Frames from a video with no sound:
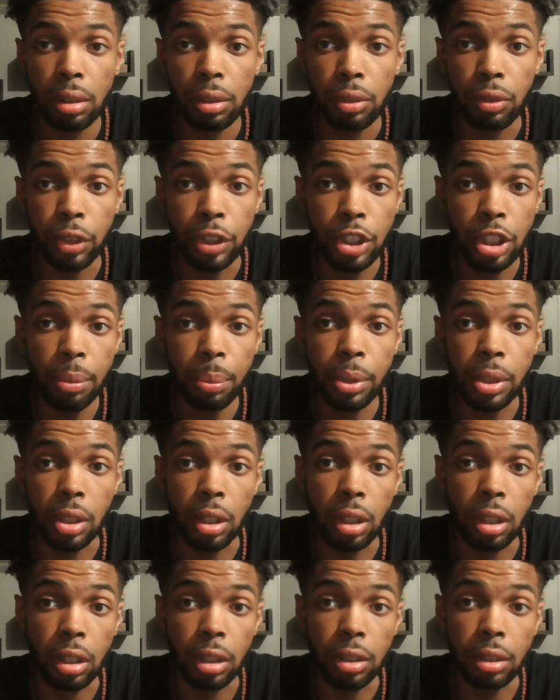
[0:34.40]
Friendship is
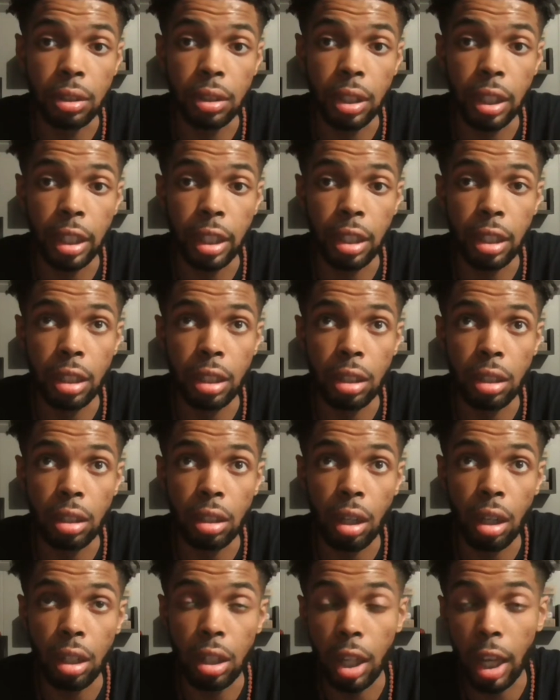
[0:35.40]
hard, and
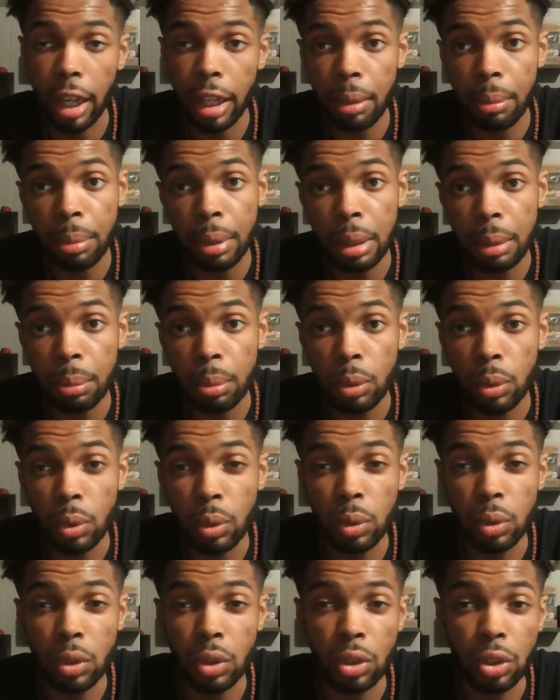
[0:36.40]
a lot of
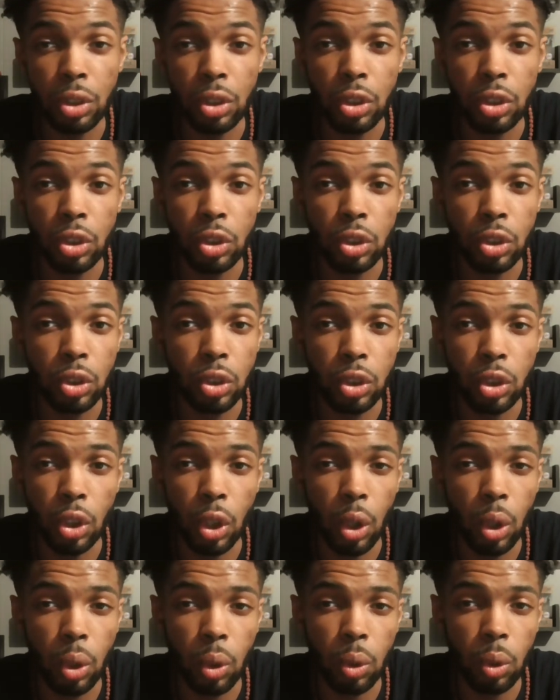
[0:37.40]
people
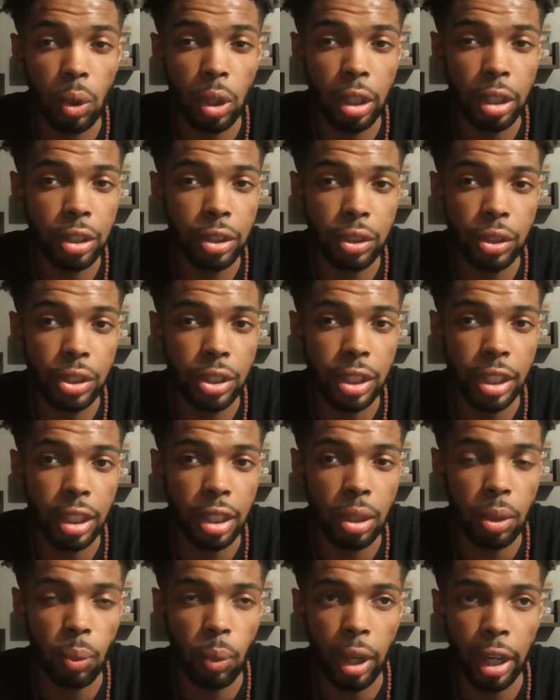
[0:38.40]
don't
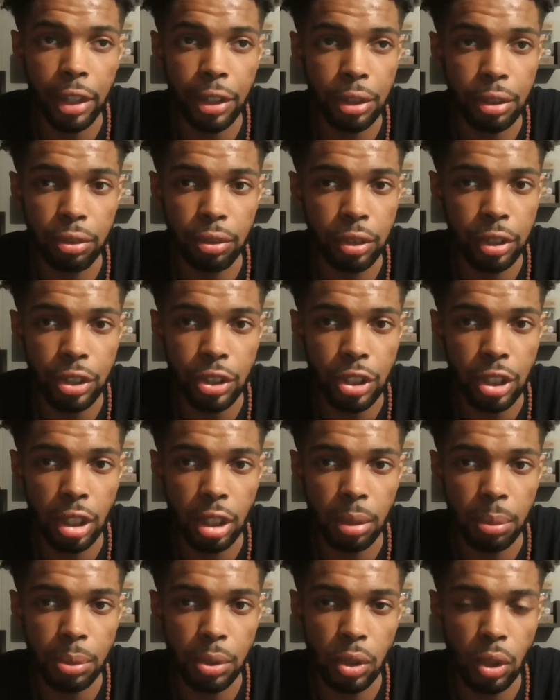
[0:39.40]
understand why their
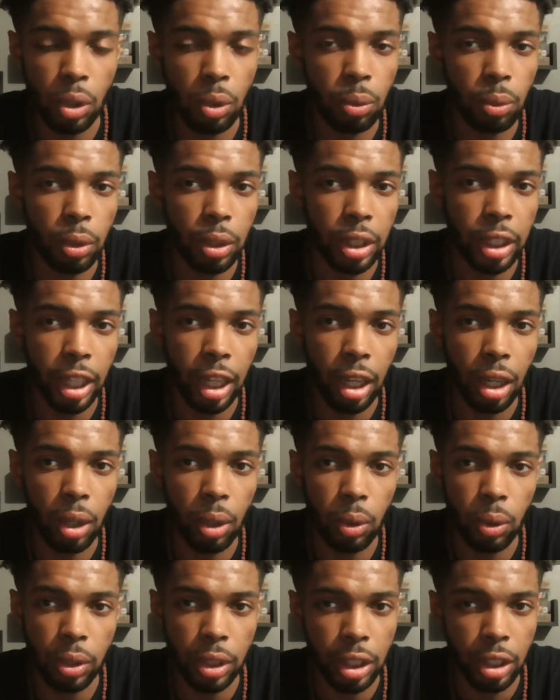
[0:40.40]
friendships don't work out,
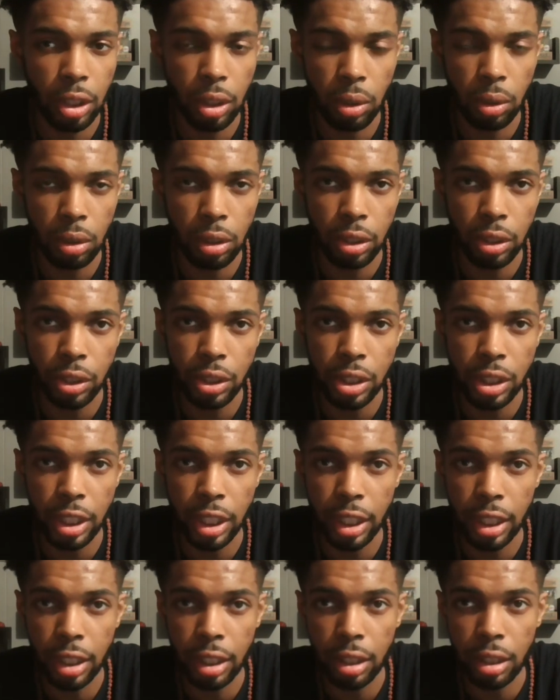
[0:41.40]
or they don't
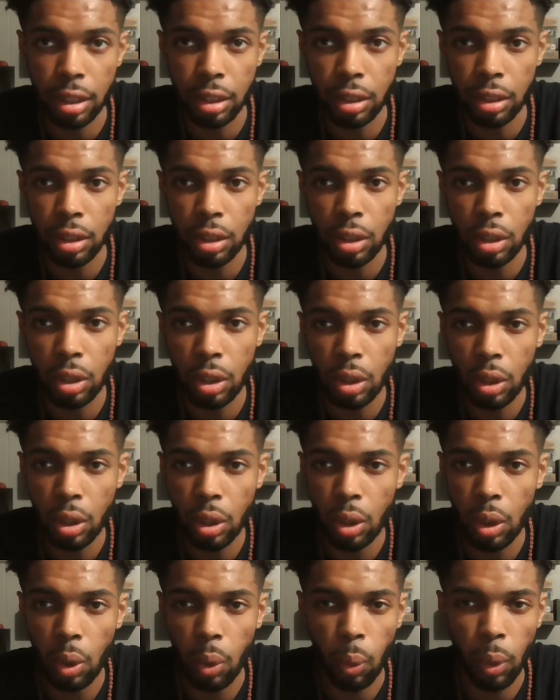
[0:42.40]
understand
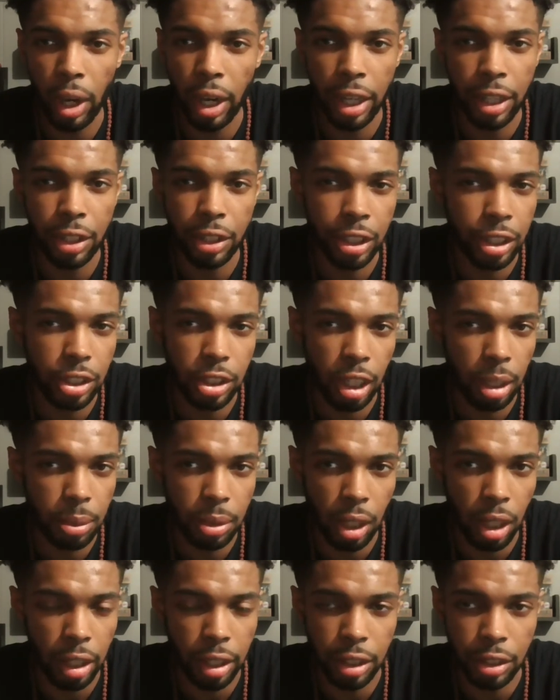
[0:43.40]
why they stop
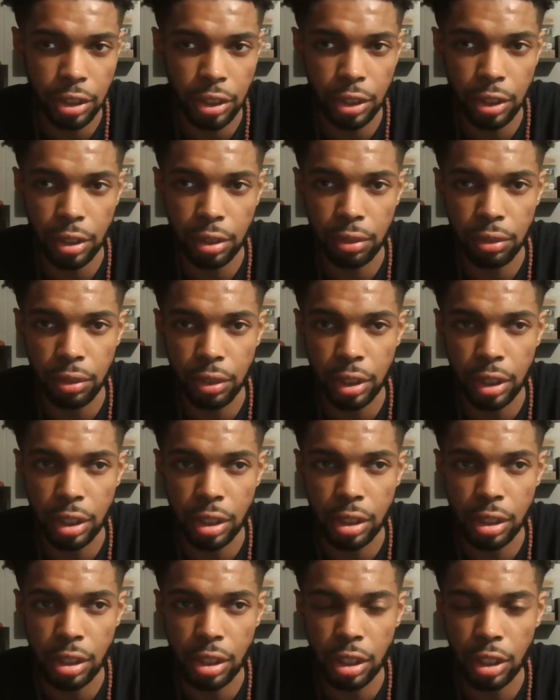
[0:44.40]
talking to their
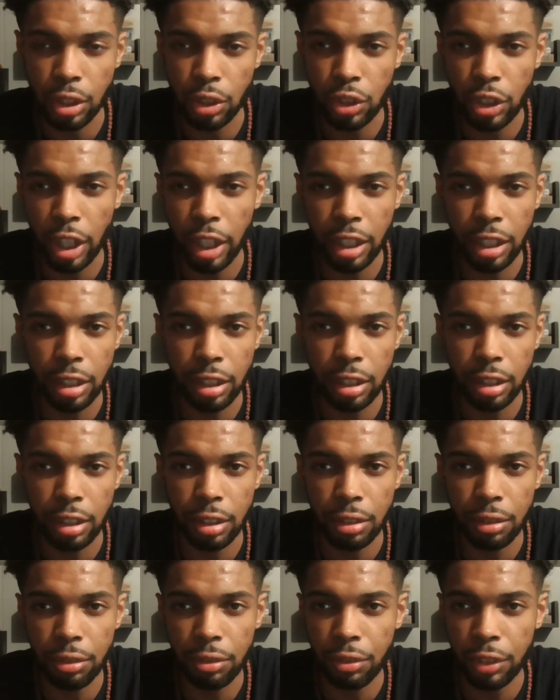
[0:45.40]
friends, and they're trying
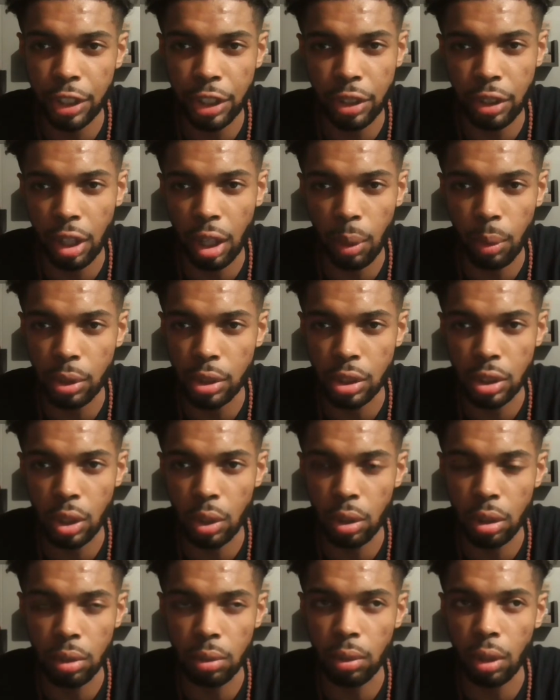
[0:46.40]
to figure out what's
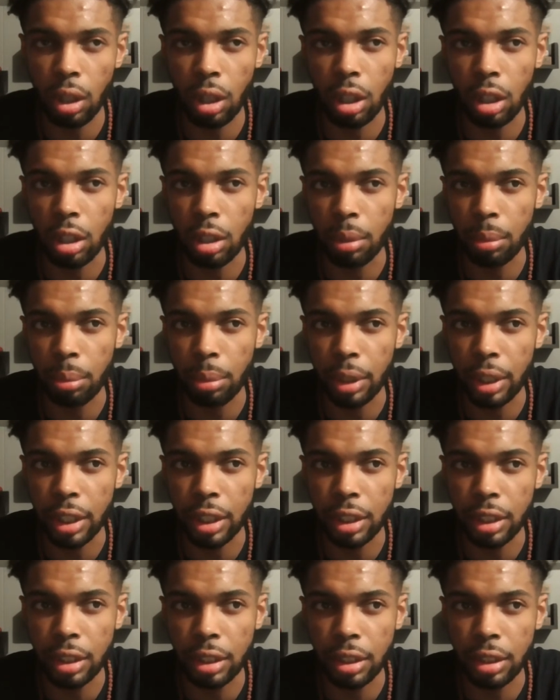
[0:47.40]
going wrong, but